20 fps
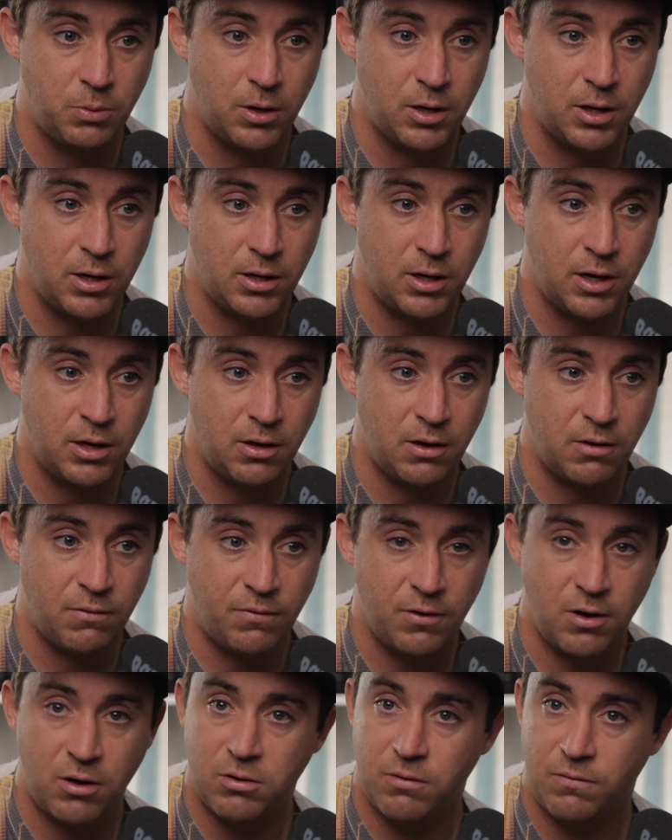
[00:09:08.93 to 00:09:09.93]
but I
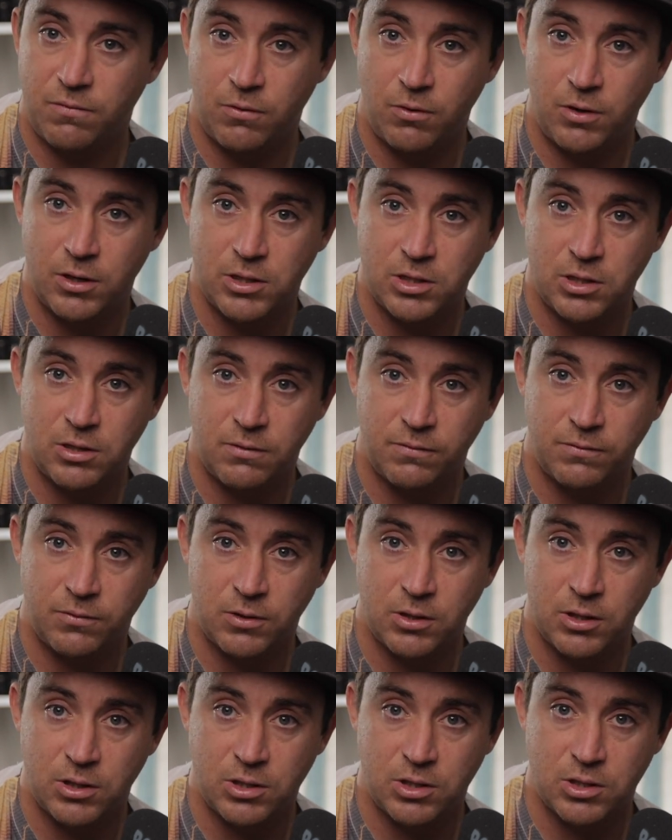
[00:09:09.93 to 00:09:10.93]
found the full HD
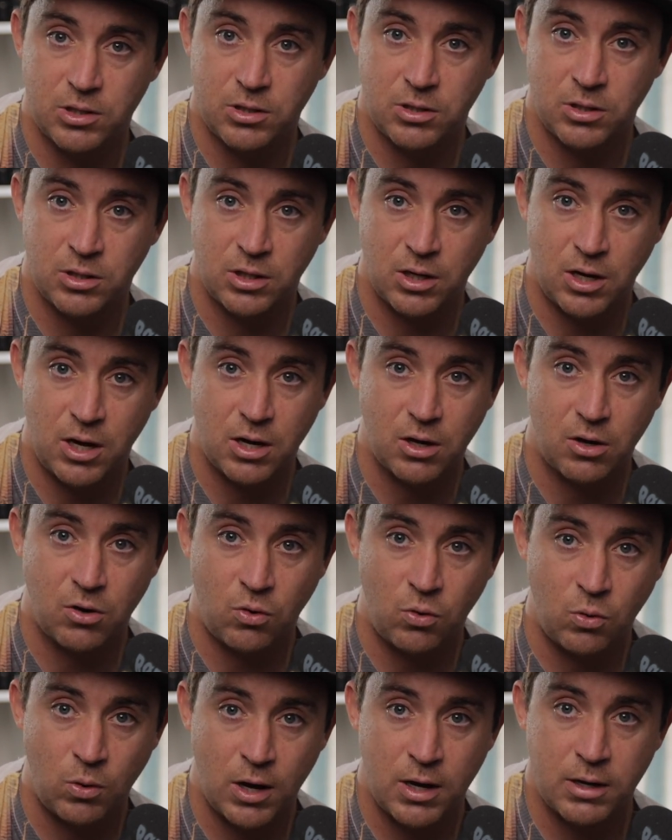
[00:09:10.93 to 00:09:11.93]
footage to not
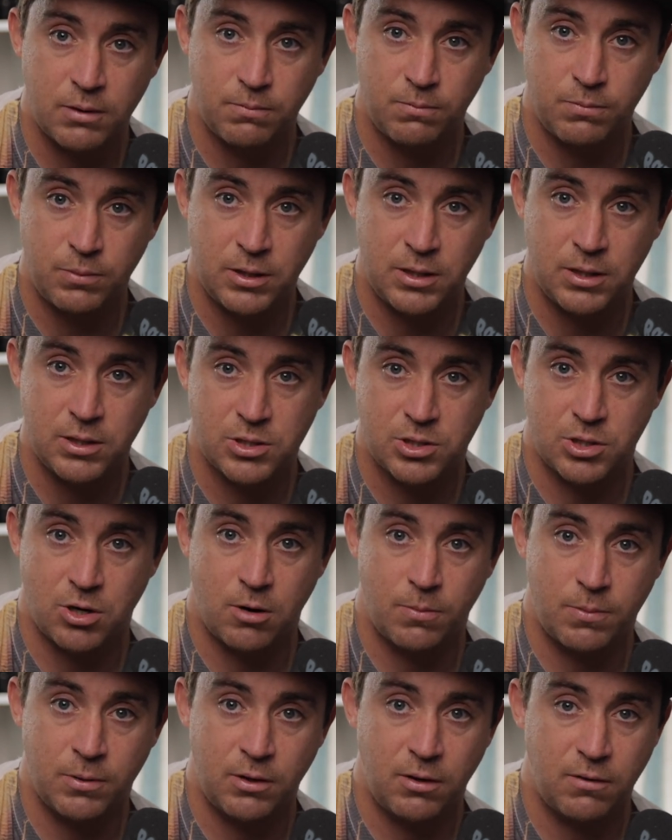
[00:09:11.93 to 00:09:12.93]
quite be
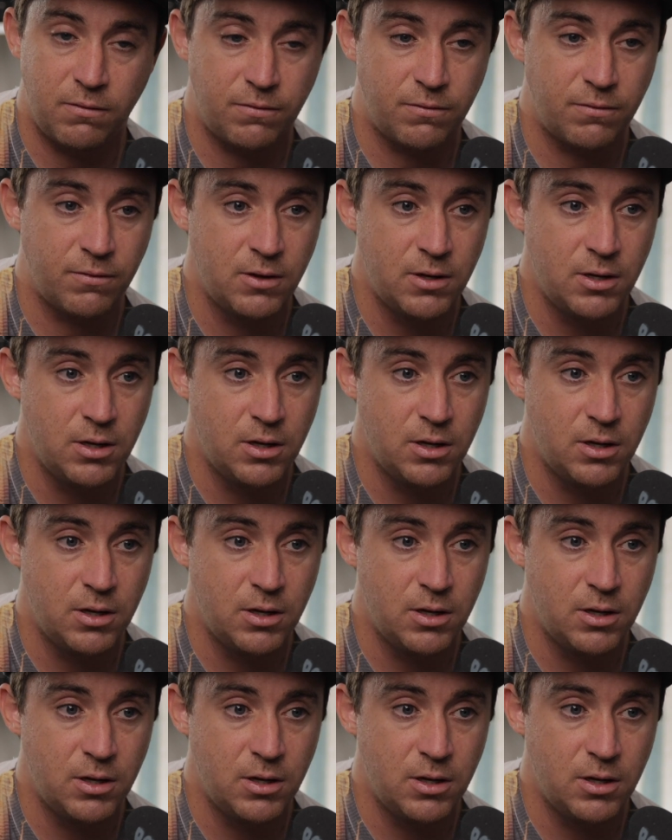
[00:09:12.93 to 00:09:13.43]
sharp enough.